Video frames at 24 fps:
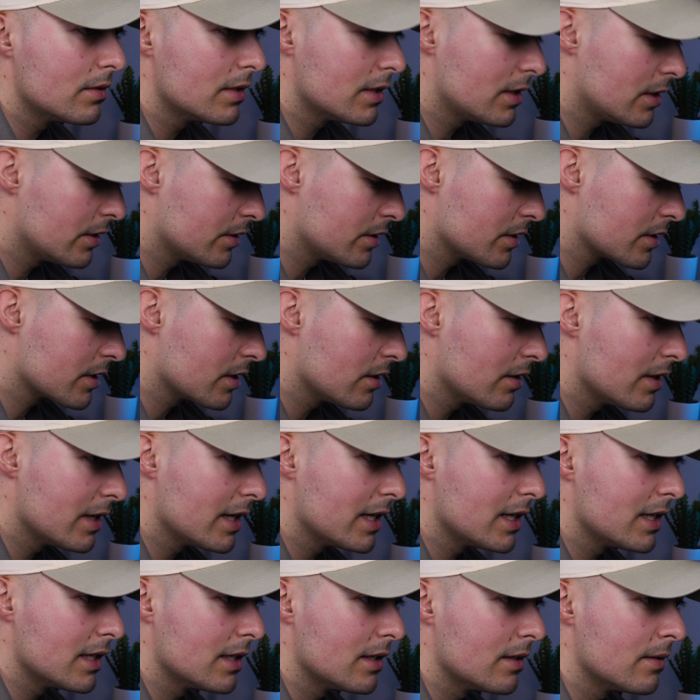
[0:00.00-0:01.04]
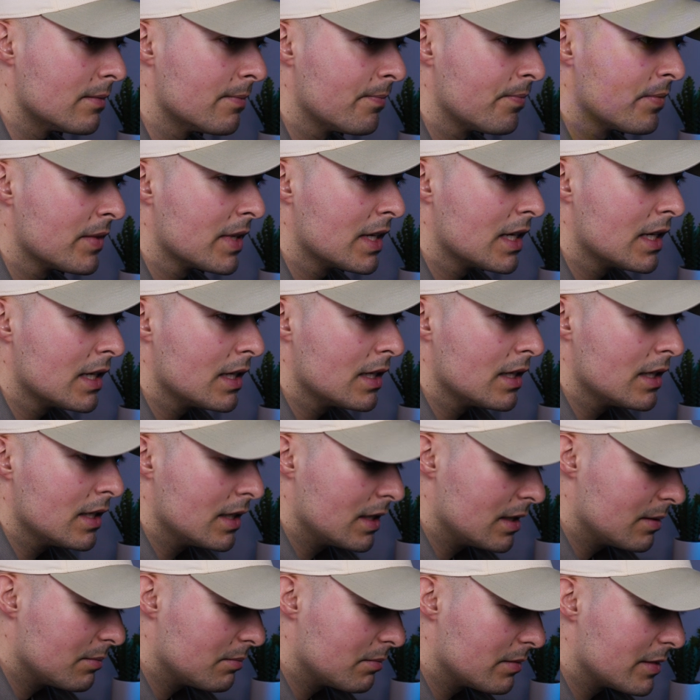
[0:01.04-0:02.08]
I'll just go ahead and
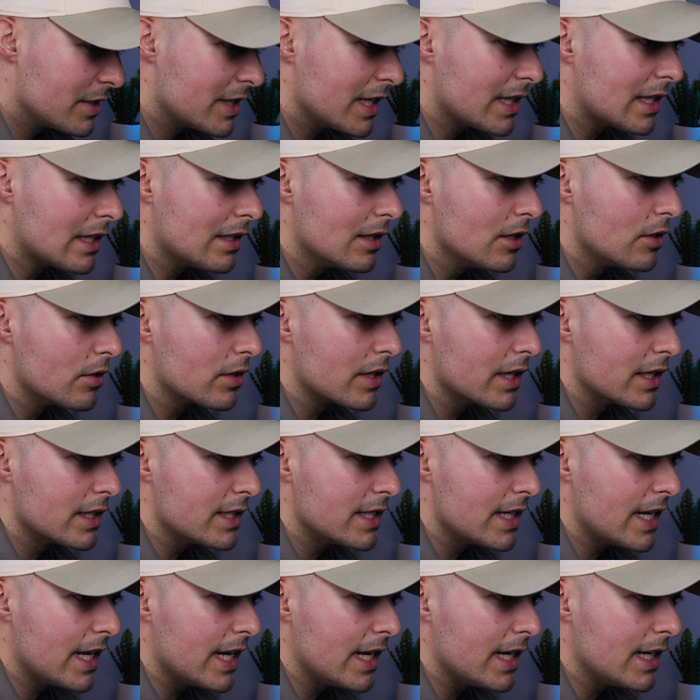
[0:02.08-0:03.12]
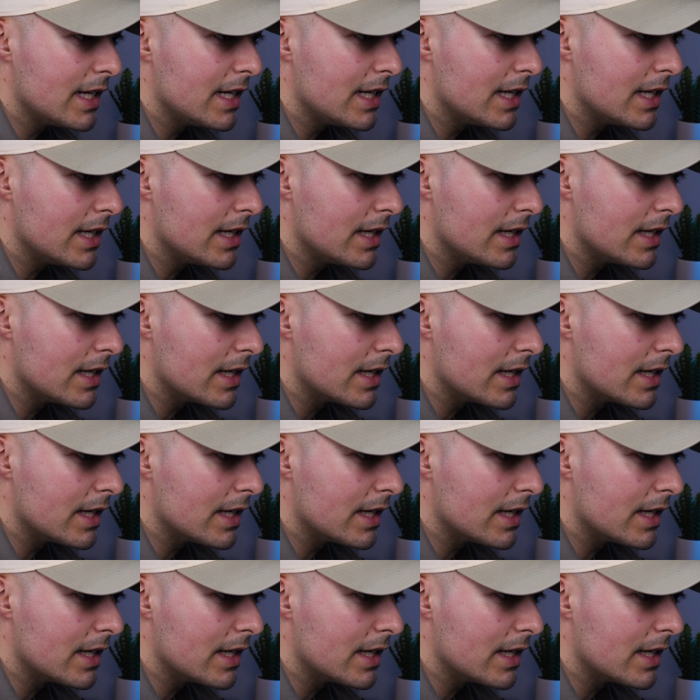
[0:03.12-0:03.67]
set the low cut to 80